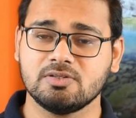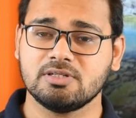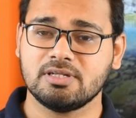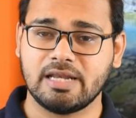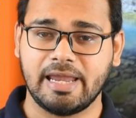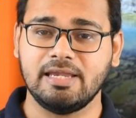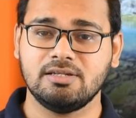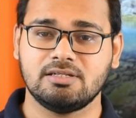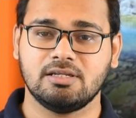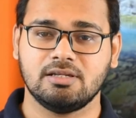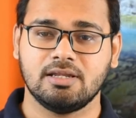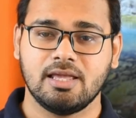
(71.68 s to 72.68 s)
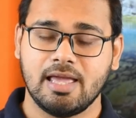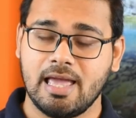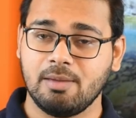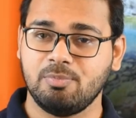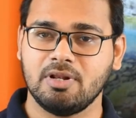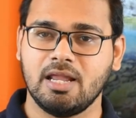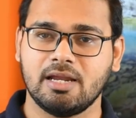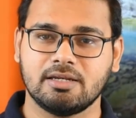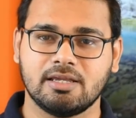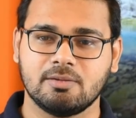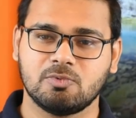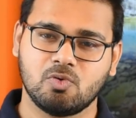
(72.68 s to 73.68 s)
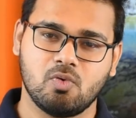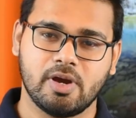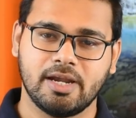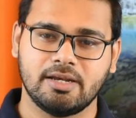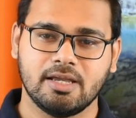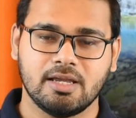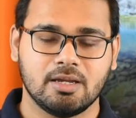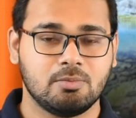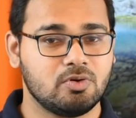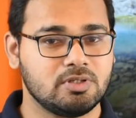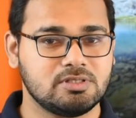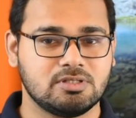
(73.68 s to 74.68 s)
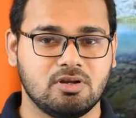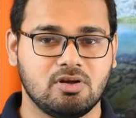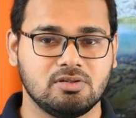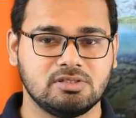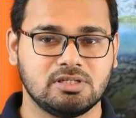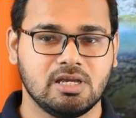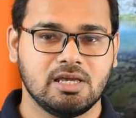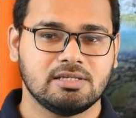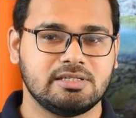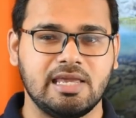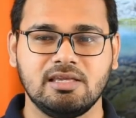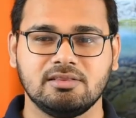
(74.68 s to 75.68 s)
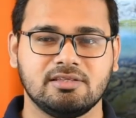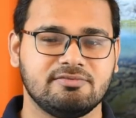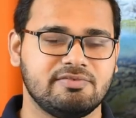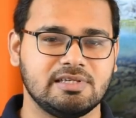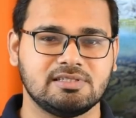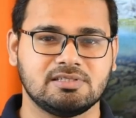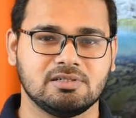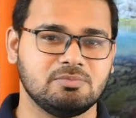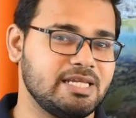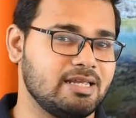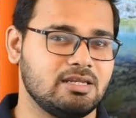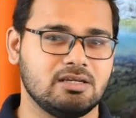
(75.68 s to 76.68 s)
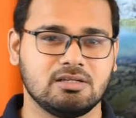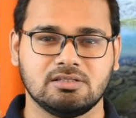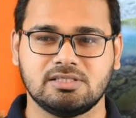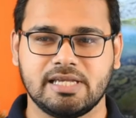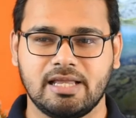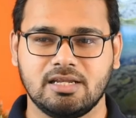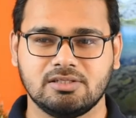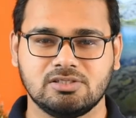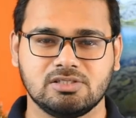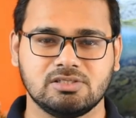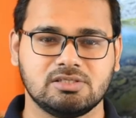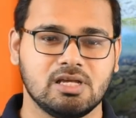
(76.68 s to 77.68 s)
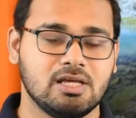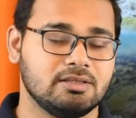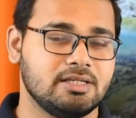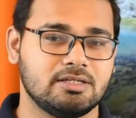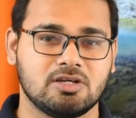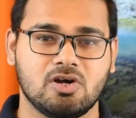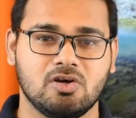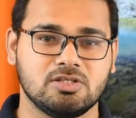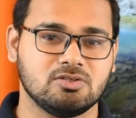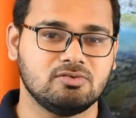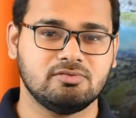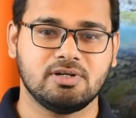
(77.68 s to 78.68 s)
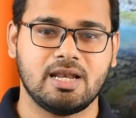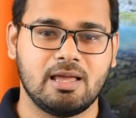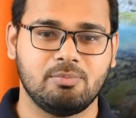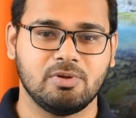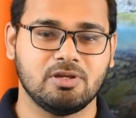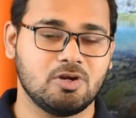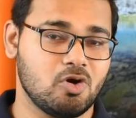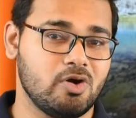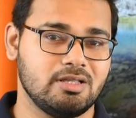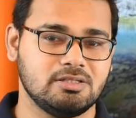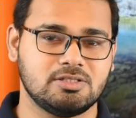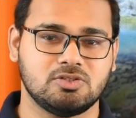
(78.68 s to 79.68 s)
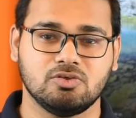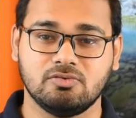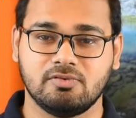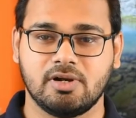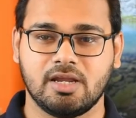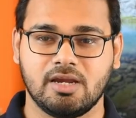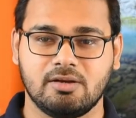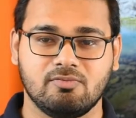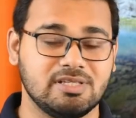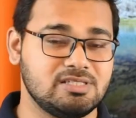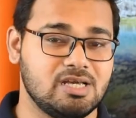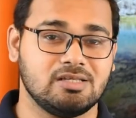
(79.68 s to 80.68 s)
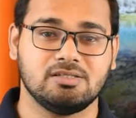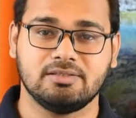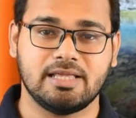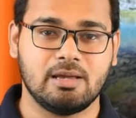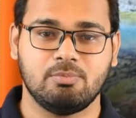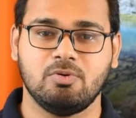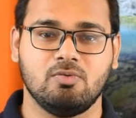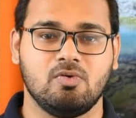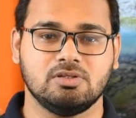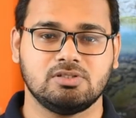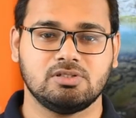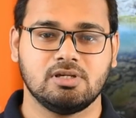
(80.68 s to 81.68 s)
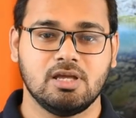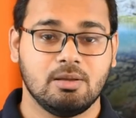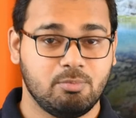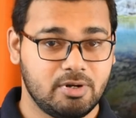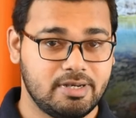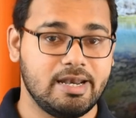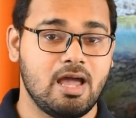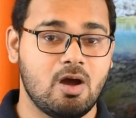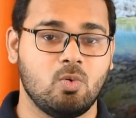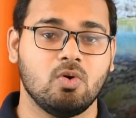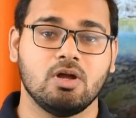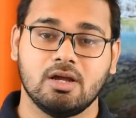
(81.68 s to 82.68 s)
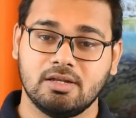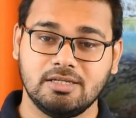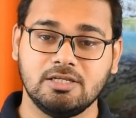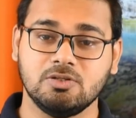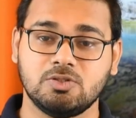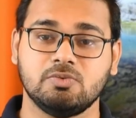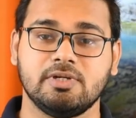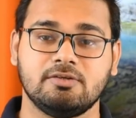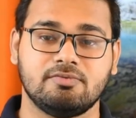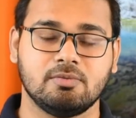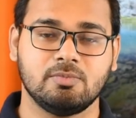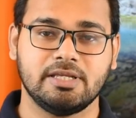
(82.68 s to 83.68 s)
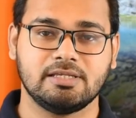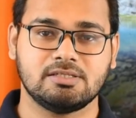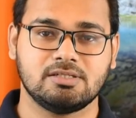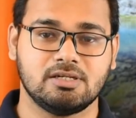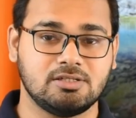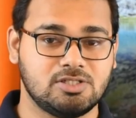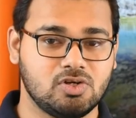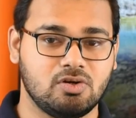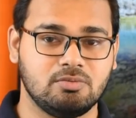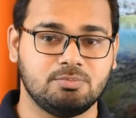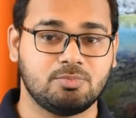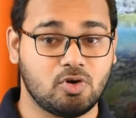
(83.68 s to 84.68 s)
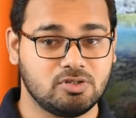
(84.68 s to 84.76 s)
thousand nineteen, Apple had kept quiet about its launch, saying they faced some technical challenges that caused overlapping coils to overheat when charging the Apple Watch. But now, a new tweet from leakster John